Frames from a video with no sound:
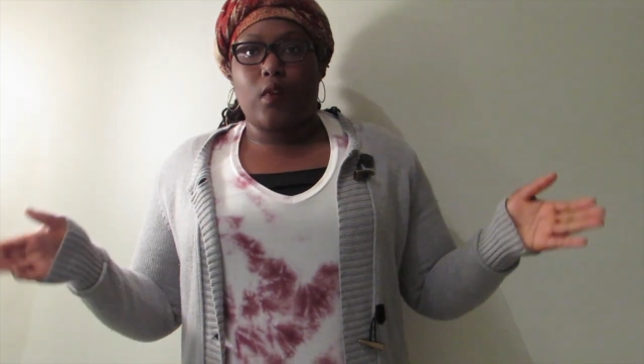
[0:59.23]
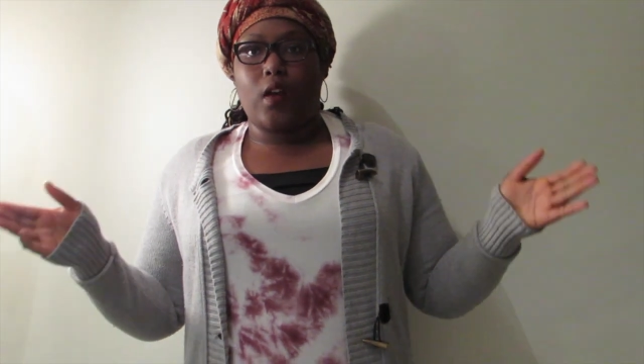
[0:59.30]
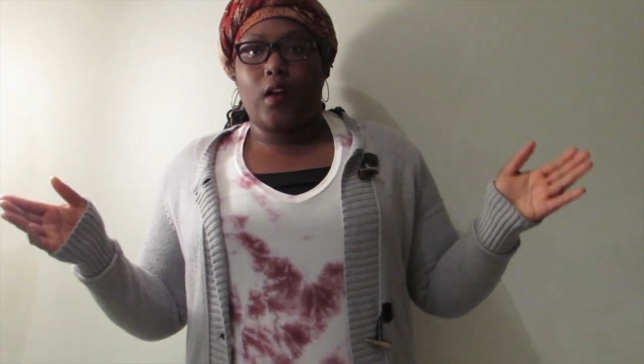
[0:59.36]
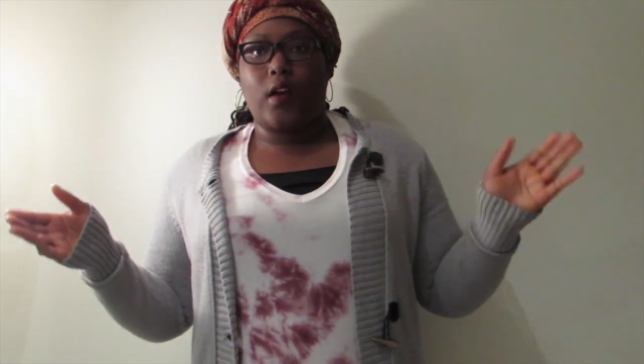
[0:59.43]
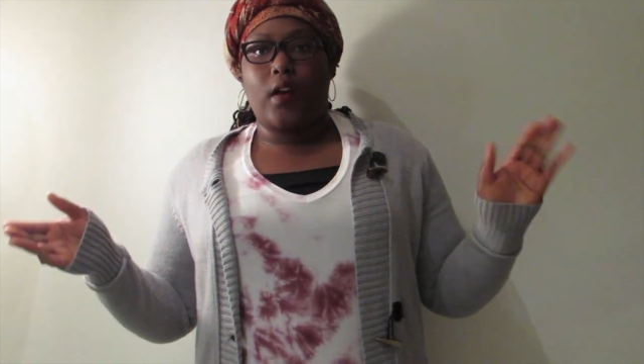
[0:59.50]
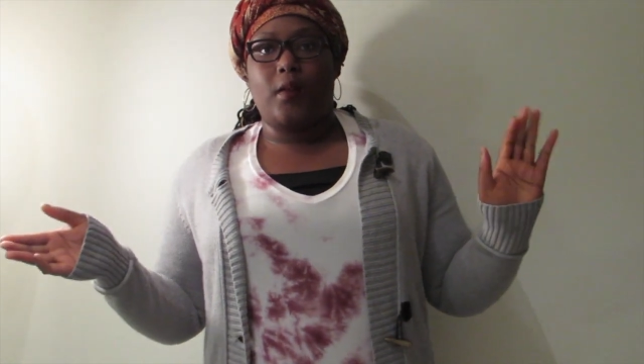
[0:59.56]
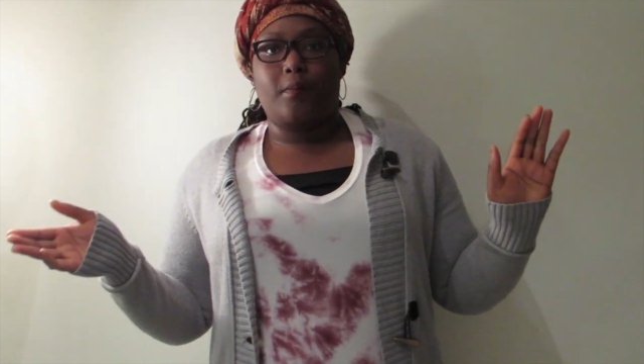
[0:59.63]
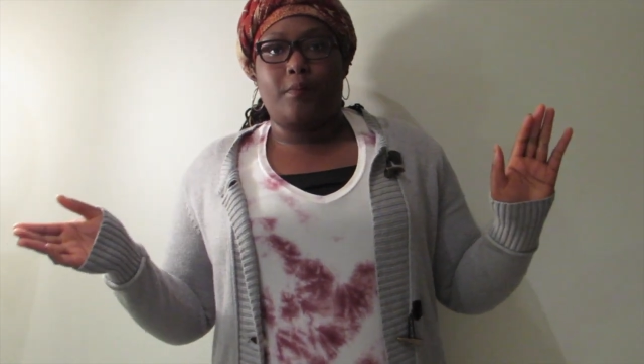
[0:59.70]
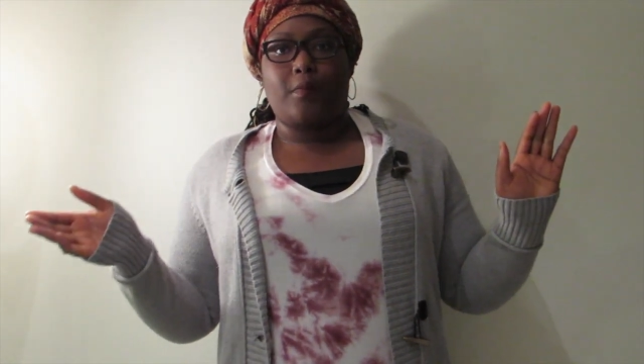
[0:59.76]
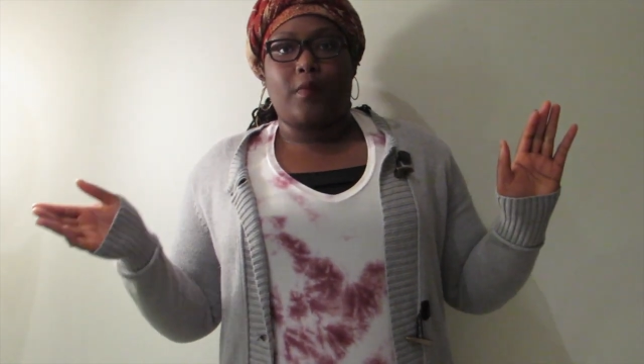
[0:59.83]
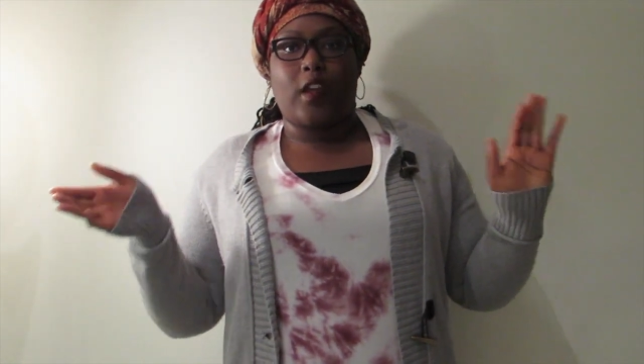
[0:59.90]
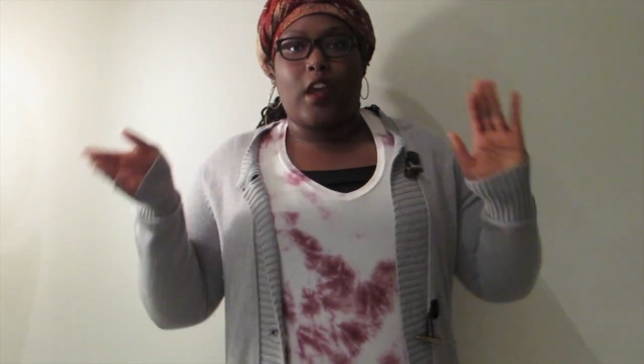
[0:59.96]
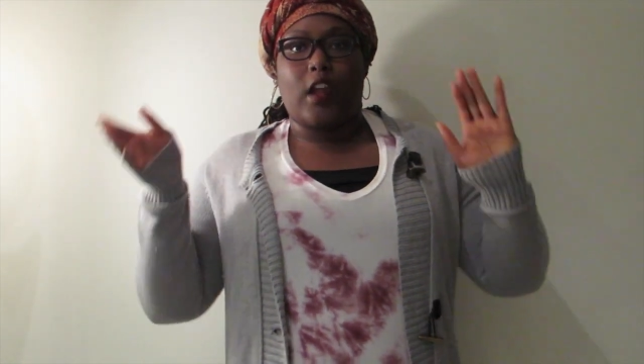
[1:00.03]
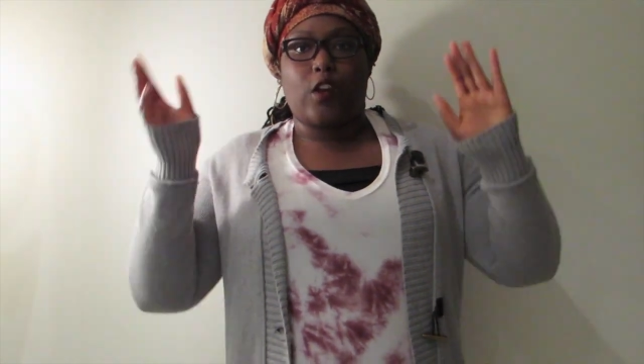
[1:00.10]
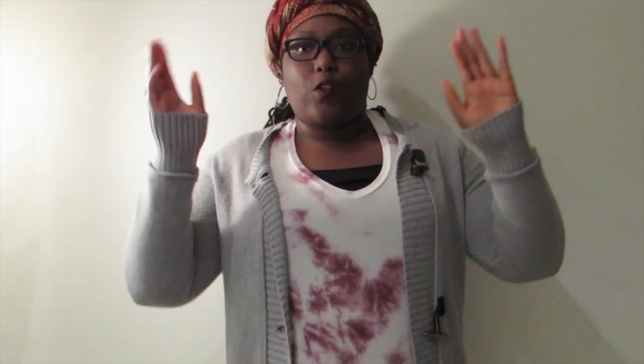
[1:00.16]
Um,
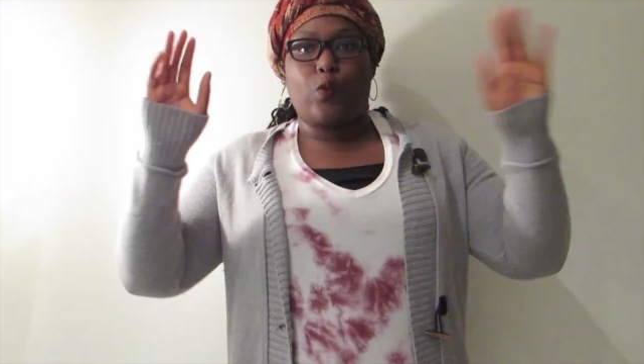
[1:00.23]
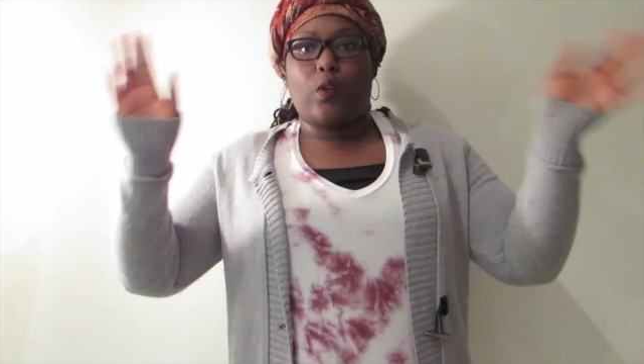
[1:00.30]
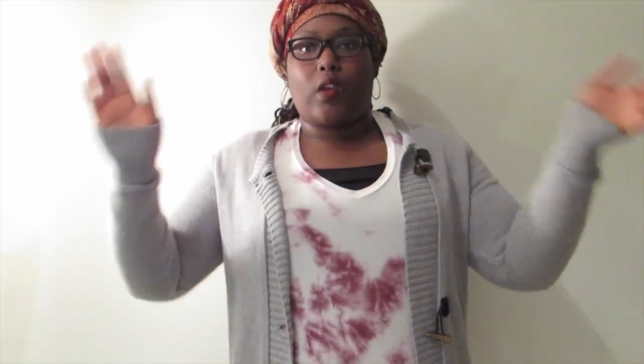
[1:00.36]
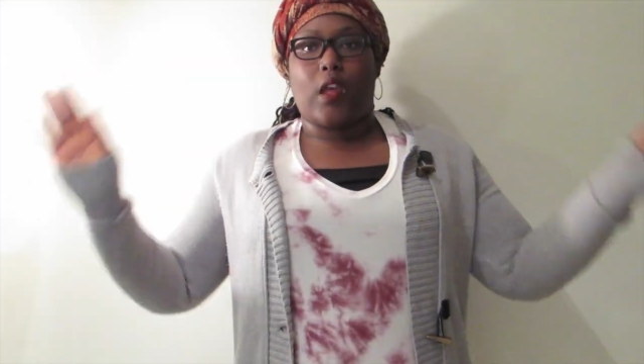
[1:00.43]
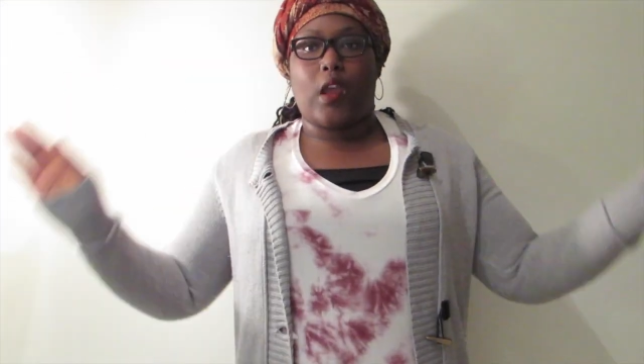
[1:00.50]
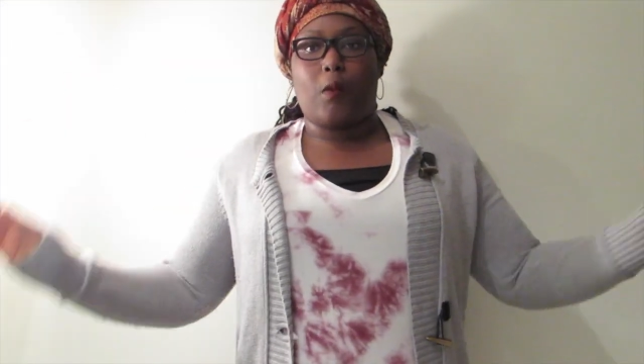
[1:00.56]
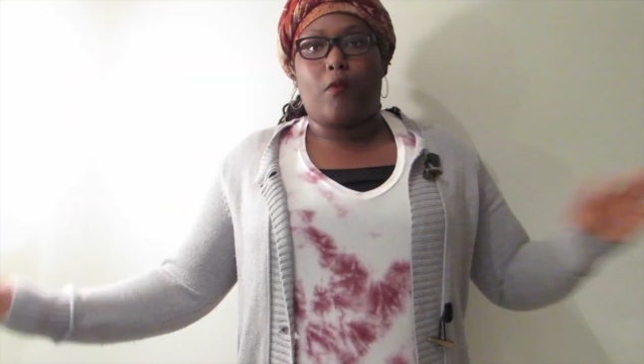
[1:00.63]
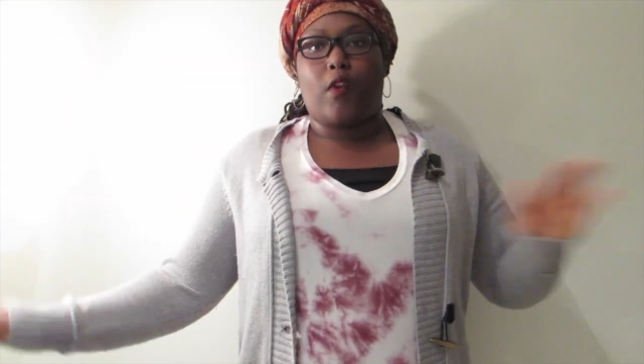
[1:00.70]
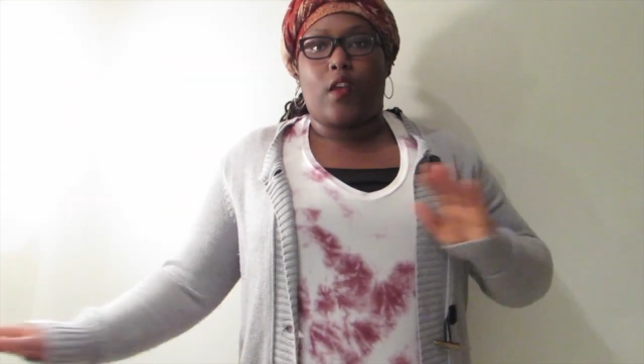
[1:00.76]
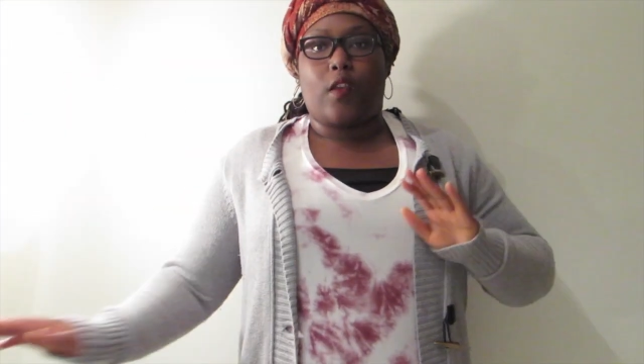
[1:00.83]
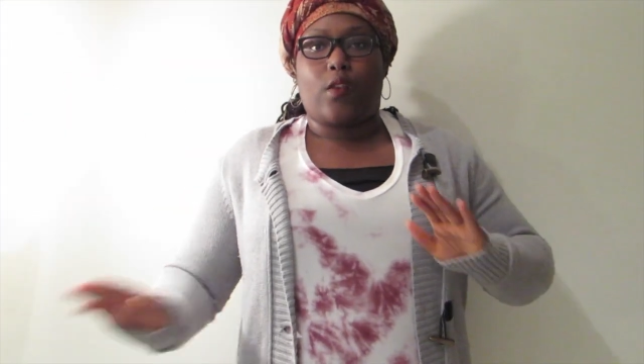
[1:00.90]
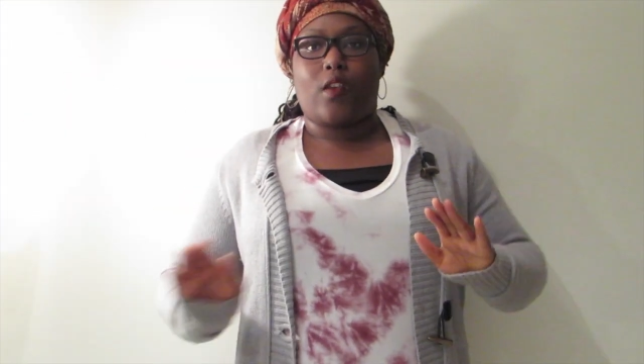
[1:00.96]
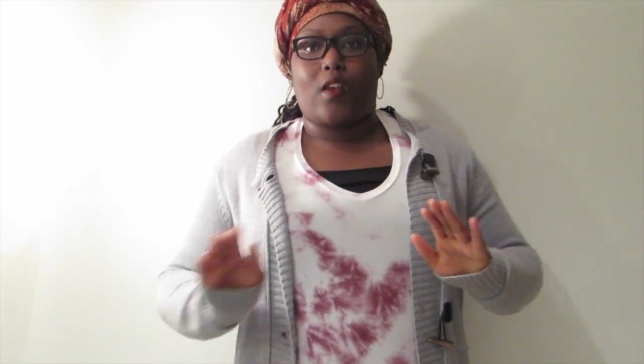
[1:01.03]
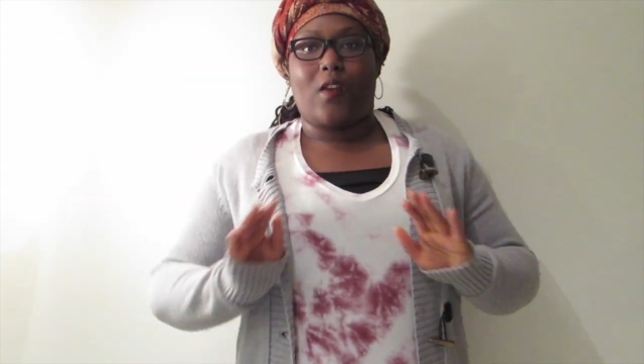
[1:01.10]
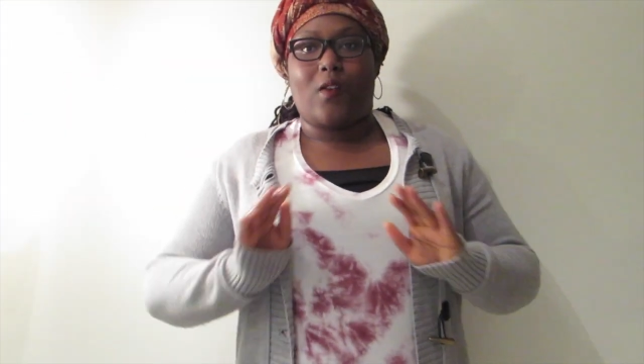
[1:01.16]
got my new camera,
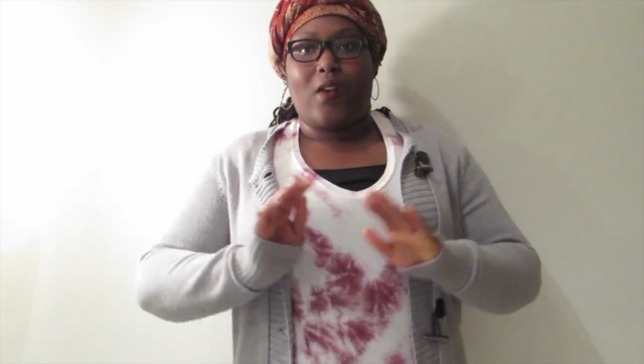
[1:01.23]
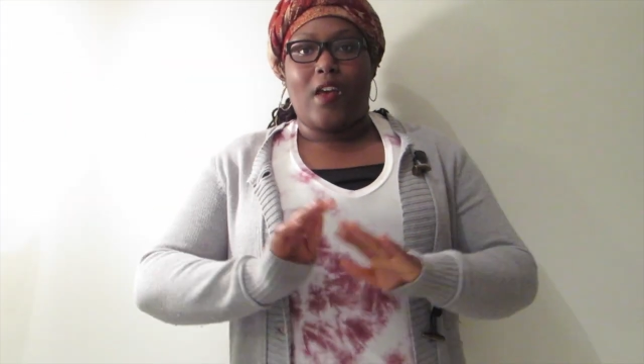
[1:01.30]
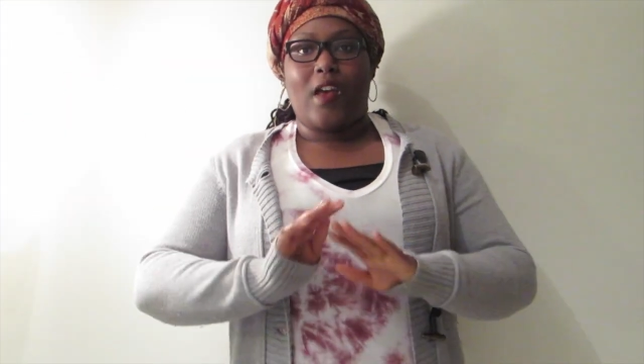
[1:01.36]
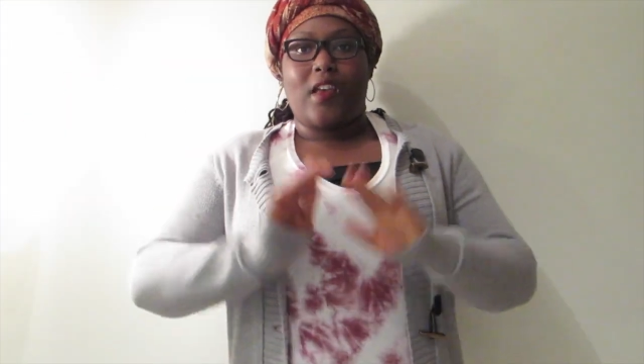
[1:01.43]
so